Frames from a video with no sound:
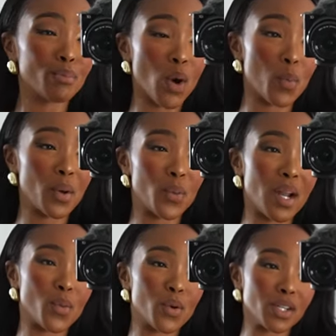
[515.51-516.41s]
moment when
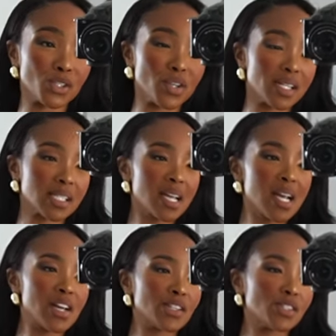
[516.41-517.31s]
I wore this dress.
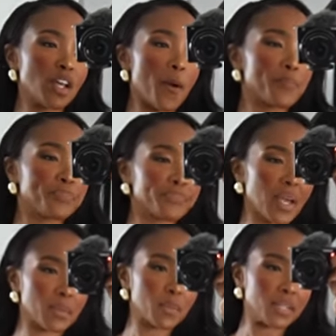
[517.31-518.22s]
So
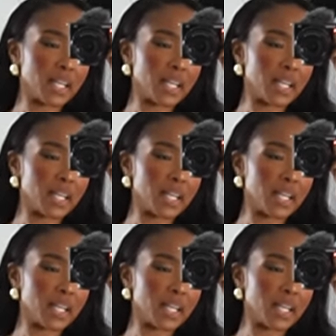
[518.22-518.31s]
I'm gonna put